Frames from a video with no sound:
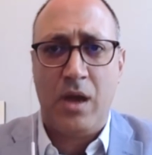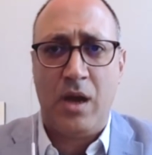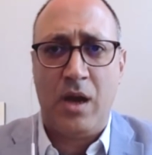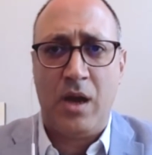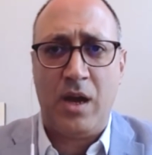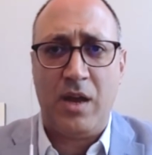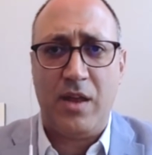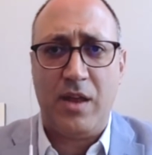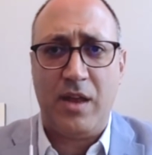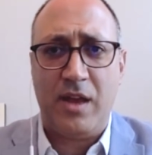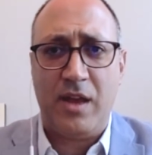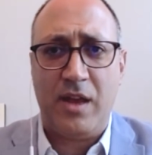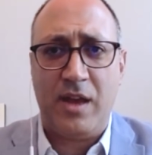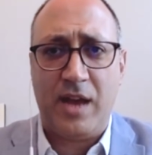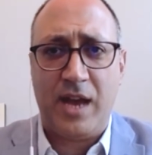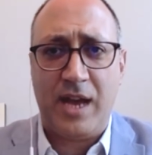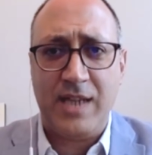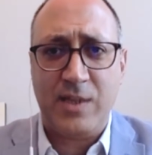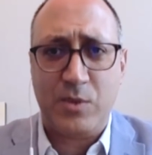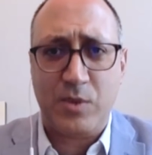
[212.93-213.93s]

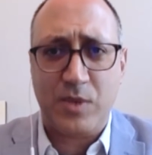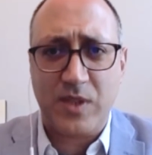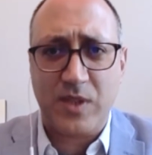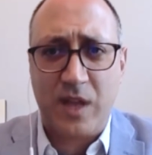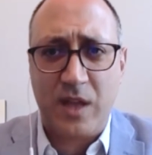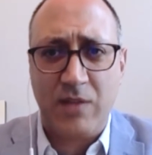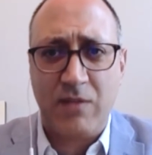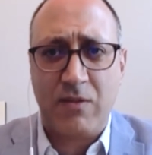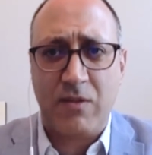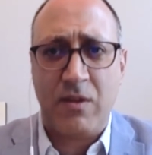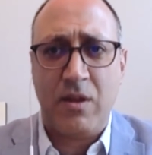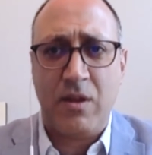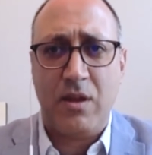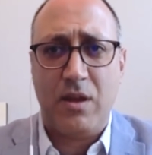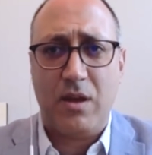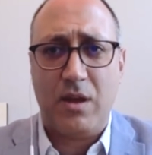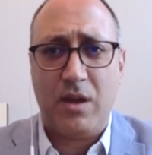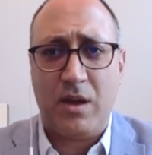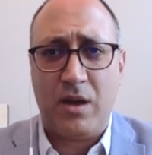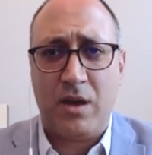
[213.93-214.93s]
As a result,
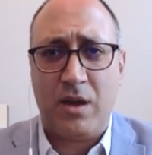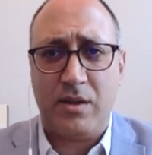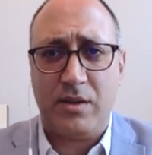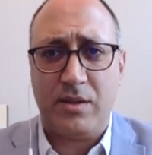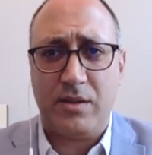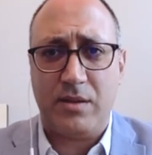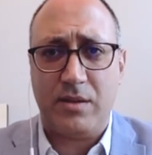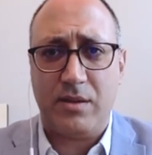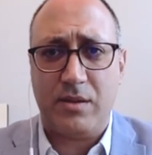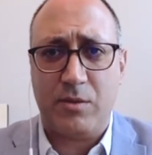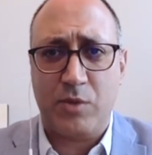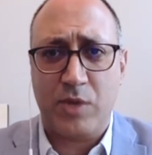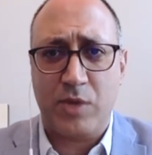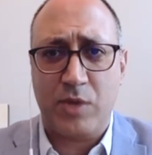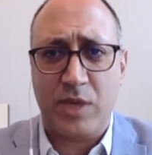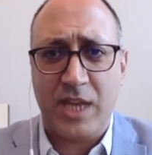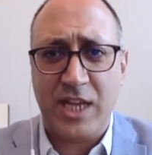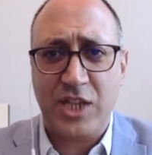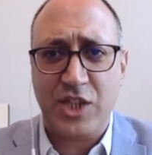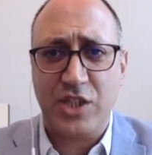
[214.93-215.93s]

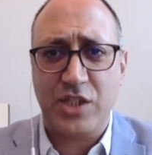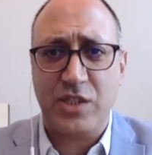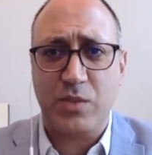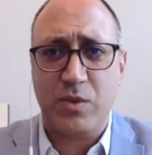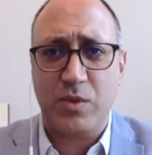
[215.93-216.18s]
relations